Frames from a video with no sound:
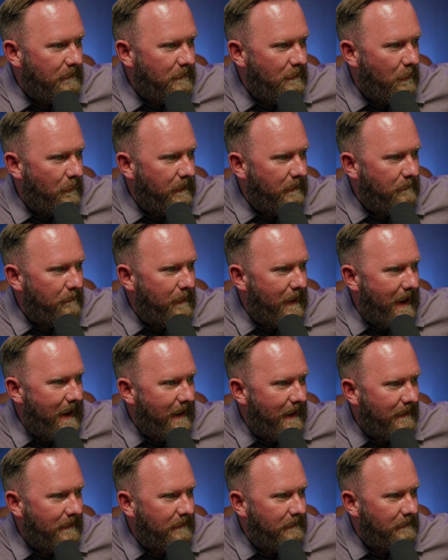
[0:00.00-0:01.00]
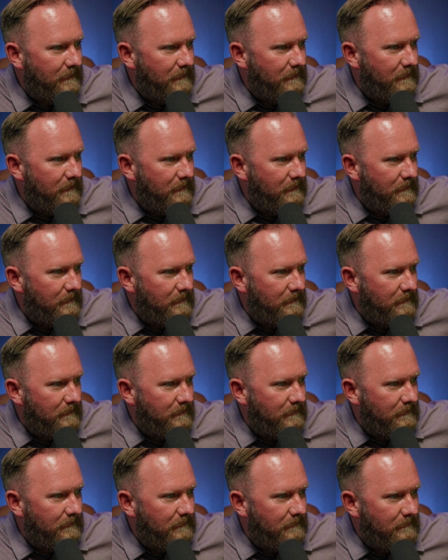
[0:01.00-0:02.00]
going back.
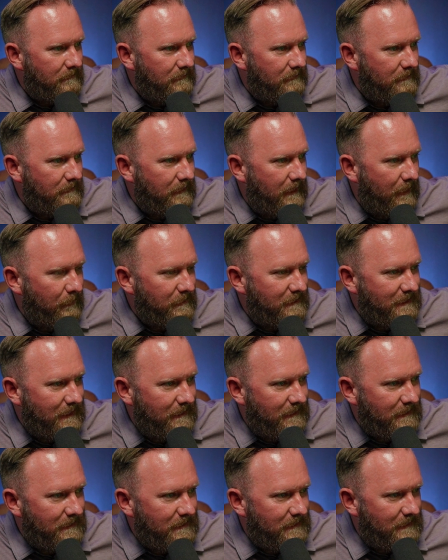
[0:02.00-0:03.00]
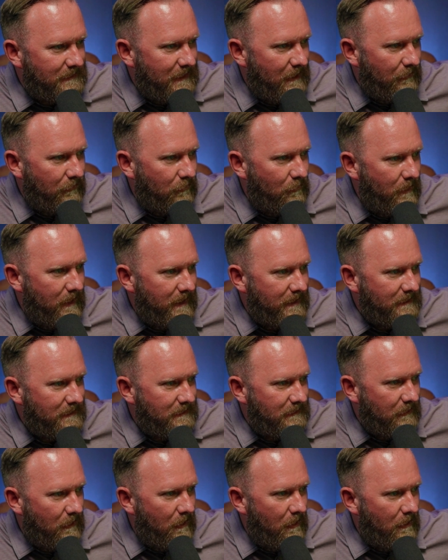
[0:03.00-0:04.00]
I would say this is
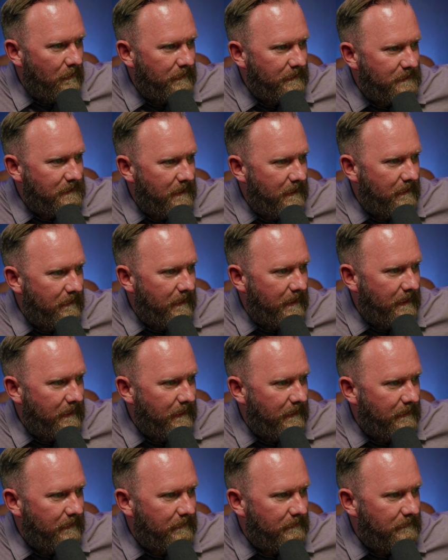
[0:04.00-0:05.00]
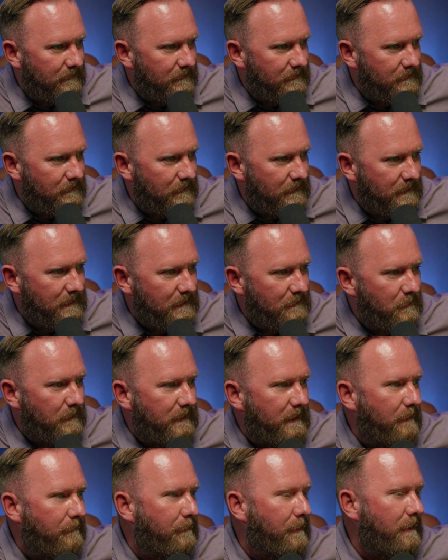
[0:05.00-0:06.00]
southwest, all this area right here. So this is
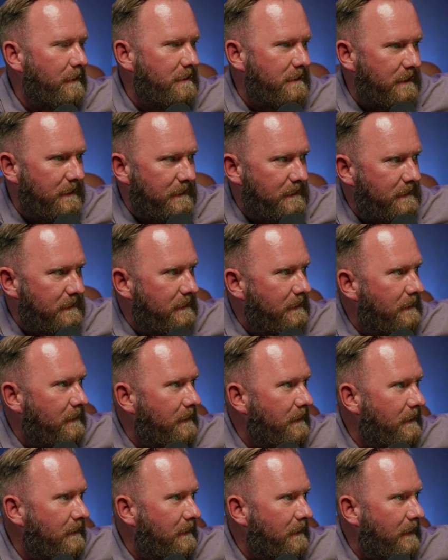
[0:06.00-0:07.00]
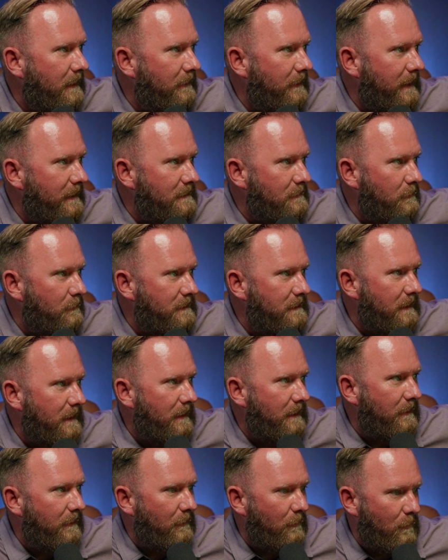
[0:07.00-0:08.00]
what they purchased and that's what's
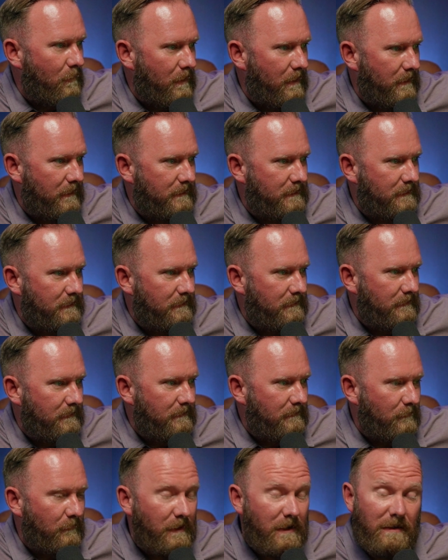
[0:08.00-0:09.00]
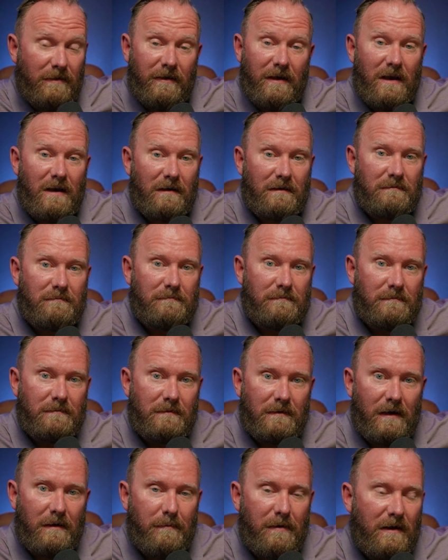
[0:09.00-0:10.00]
in the works. What do you think?
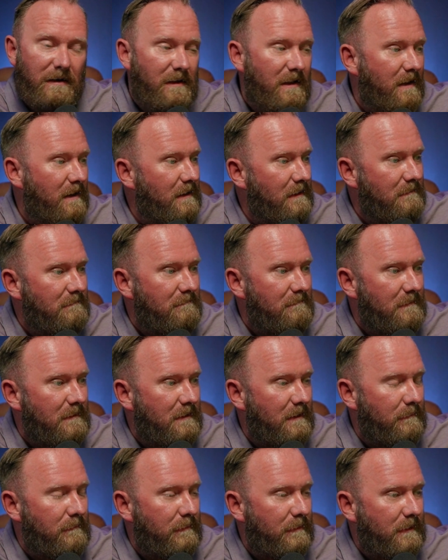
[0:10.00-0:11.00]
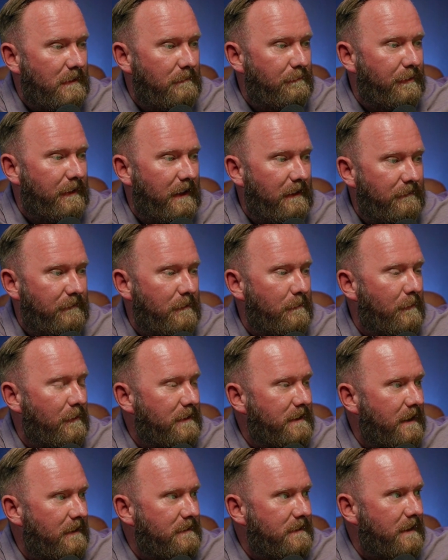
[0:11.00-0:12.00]
Claremont need it? Good plan for
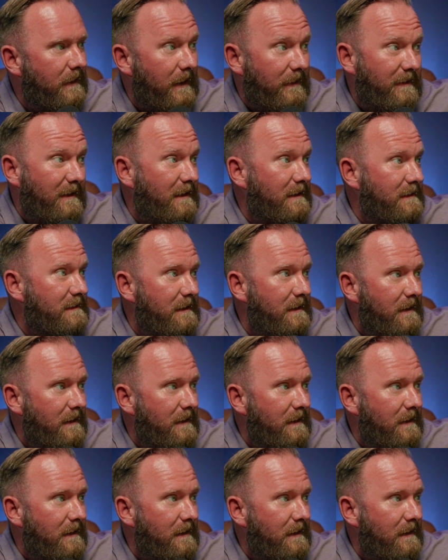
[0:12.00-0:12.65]
more downtown. I think